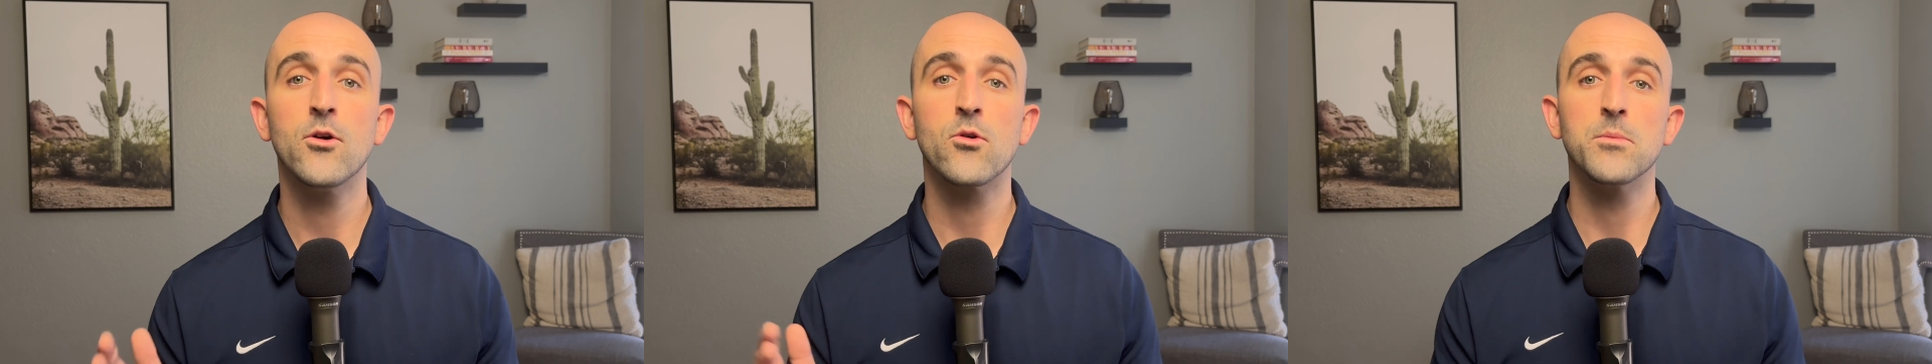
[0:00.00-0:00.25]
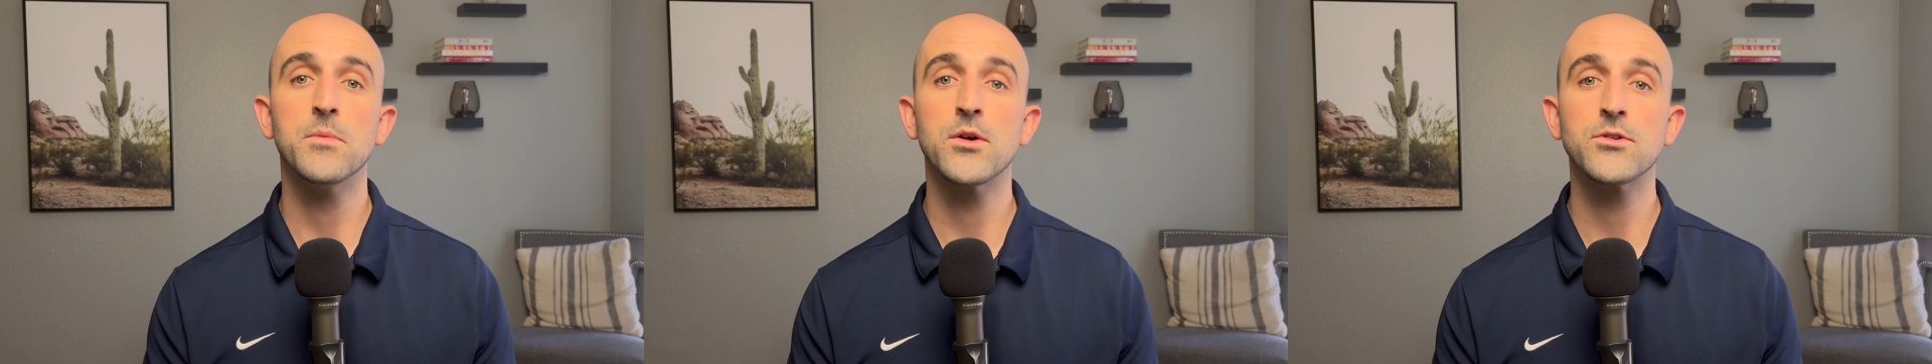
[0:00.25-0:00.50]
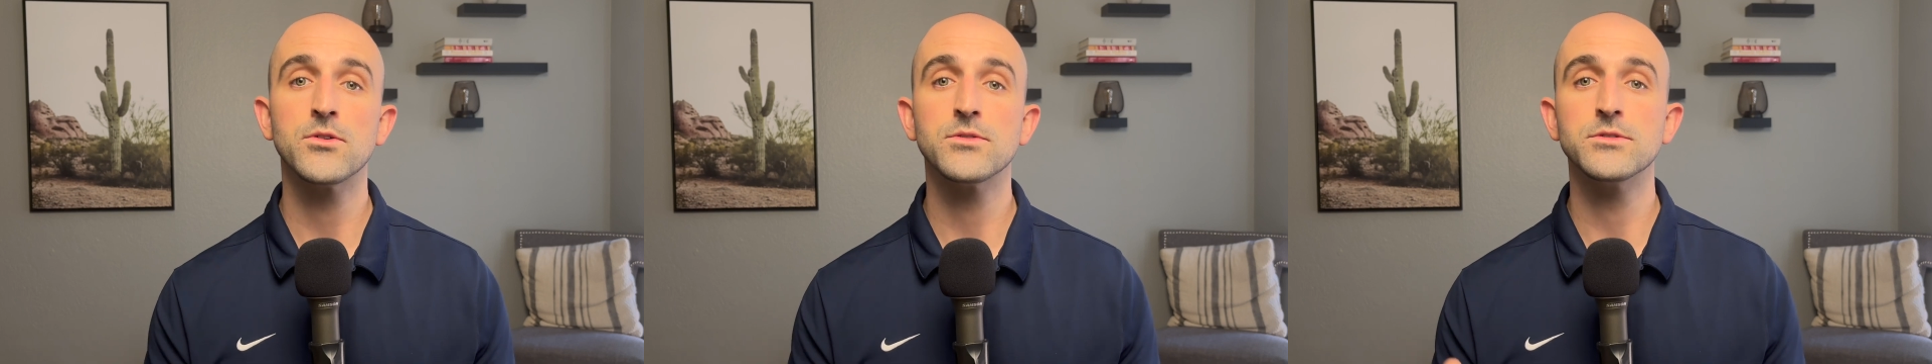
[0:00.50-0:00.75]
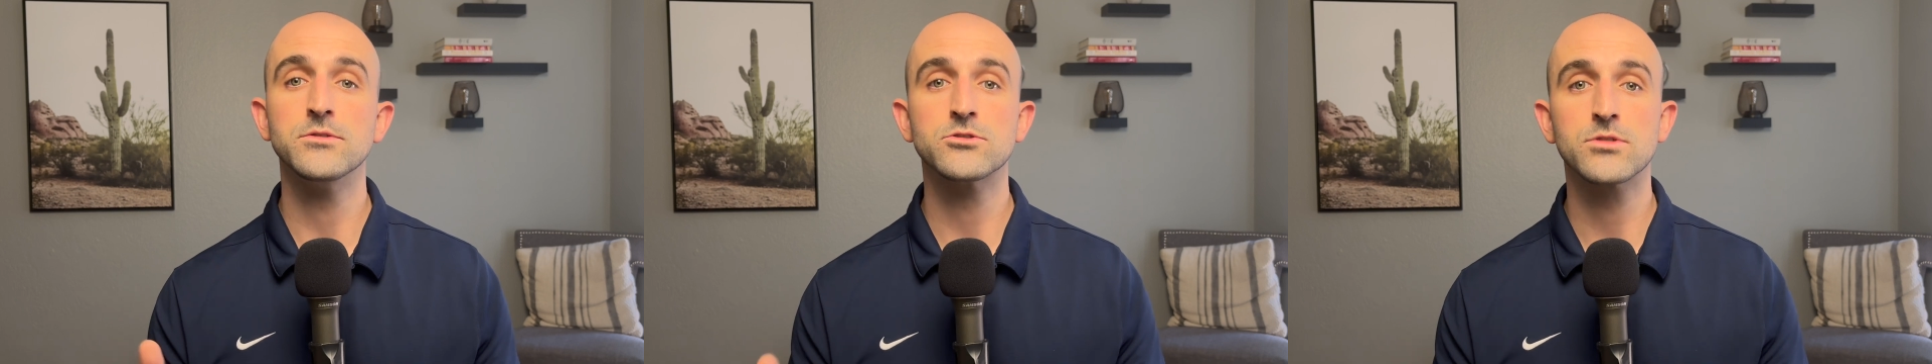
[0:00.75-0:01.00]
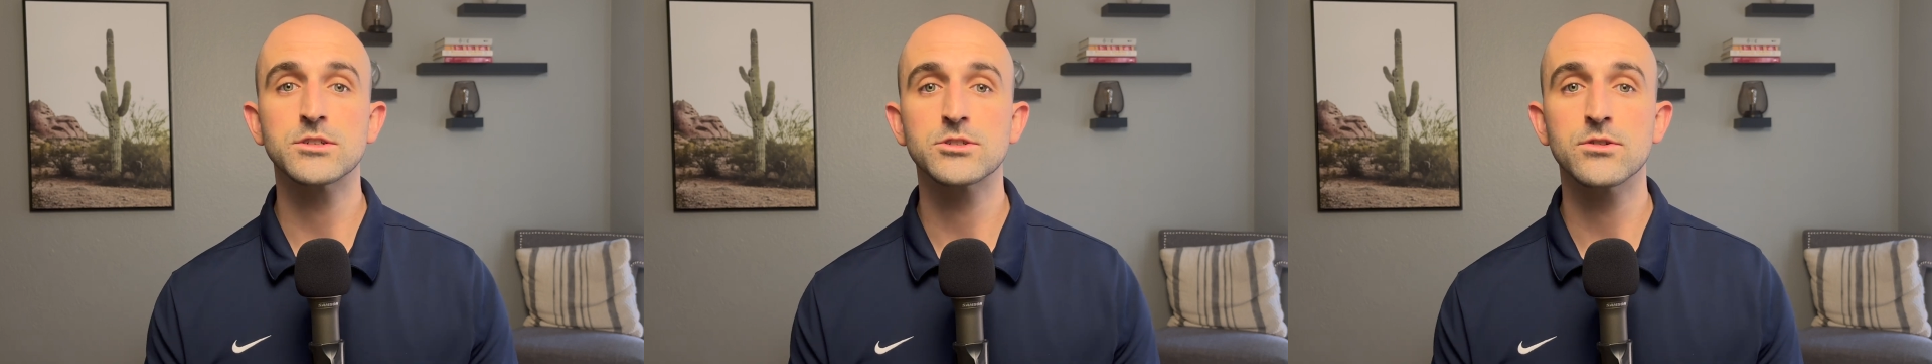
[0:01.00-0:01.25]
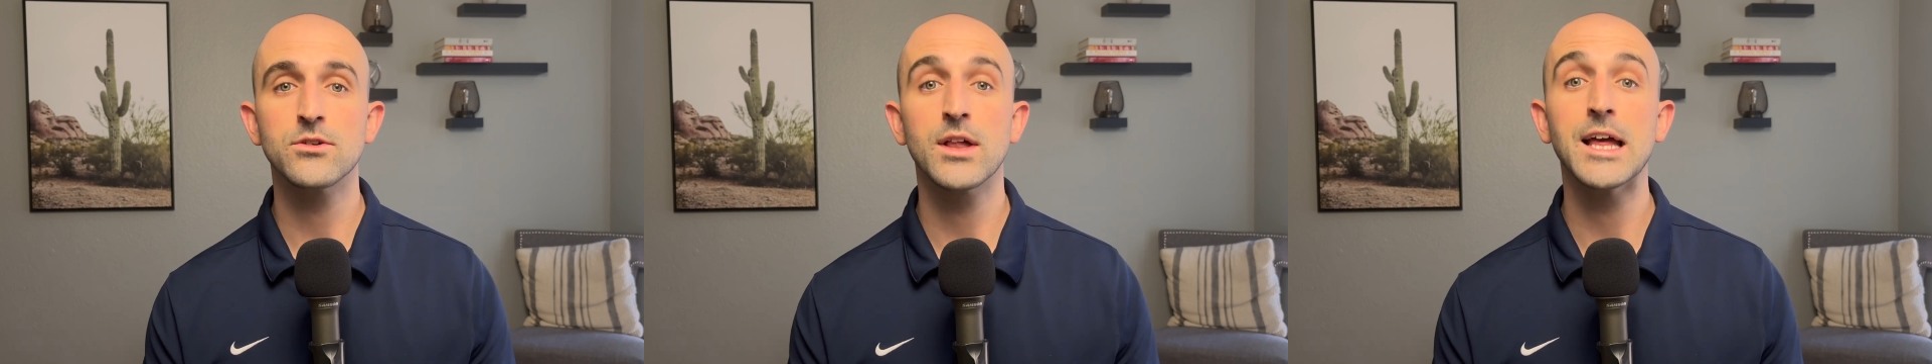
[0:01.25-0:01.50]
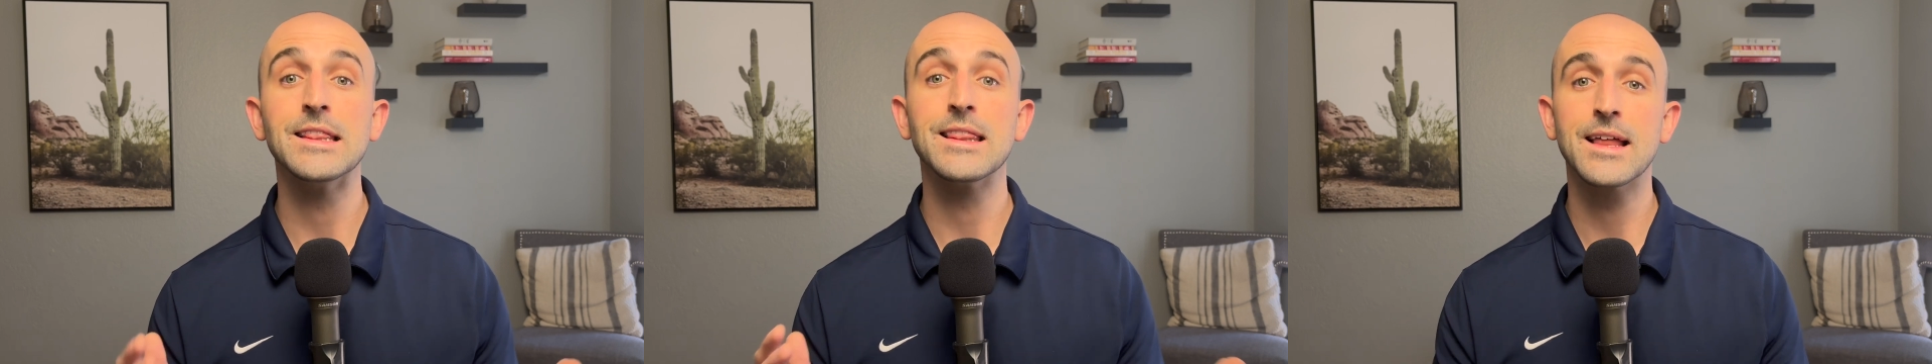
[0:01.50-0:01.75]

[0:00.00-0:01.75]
hormonal, nutritional, and